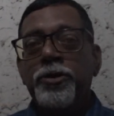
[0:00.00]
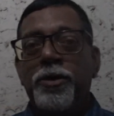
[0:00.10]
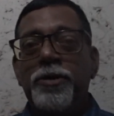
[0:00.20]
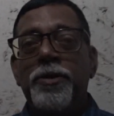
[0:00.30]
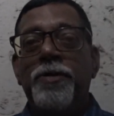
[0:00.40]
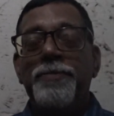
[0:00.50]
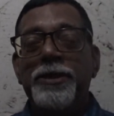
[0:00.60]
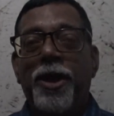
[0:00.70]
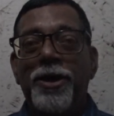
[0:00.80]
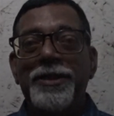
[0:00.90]
So
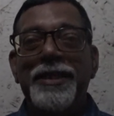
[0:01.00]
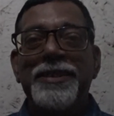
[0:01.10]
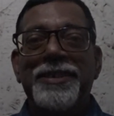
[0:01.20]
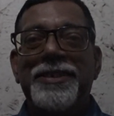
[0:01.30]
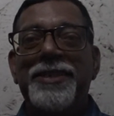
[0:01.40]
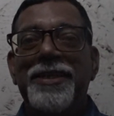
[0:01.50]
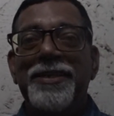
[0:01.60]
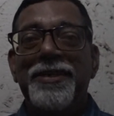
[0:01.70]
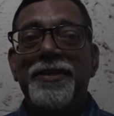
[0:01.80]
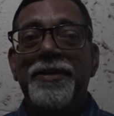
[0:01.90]
with all this,
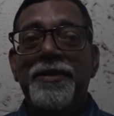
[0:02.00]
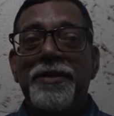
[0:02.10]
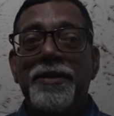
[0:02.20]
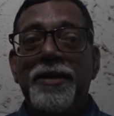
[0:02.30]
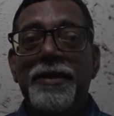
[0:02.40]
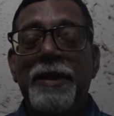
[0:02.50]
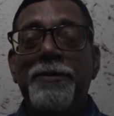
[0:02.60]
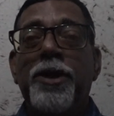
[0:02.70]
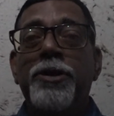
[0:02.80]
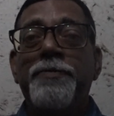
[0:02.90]
there
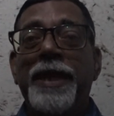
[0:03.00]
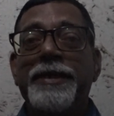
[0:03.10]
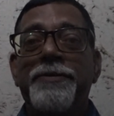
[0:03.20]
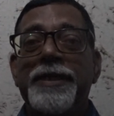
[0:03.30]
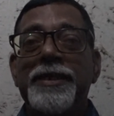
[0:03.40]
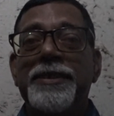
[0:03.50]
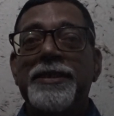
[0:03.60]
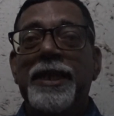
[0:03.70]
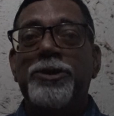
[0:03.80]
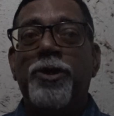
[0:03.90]
were a lot of activities.
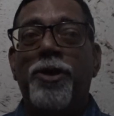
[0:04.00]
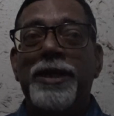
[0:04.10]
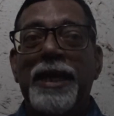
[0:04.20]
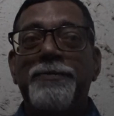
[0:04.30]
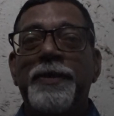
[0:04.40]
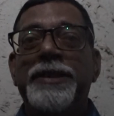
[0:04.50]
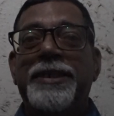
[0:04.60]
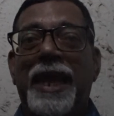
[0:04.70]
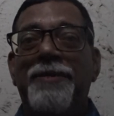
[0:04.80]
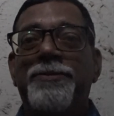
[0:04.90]
They used to organize
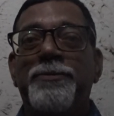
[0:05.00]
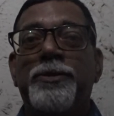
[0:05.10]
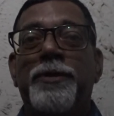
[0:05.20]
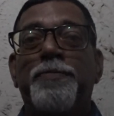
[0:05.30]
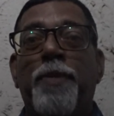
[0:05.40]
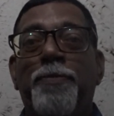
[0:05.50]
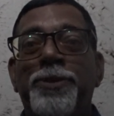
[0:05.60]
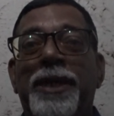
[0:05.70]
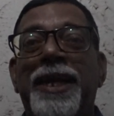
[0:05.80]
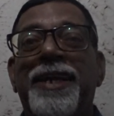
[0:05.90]
whisk drives, which were
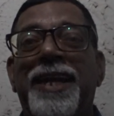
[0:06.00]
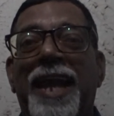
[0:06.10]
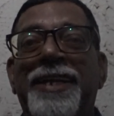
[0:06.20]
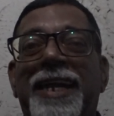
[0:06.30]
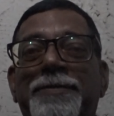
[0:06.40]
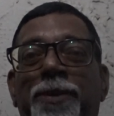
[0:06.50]
popular in at that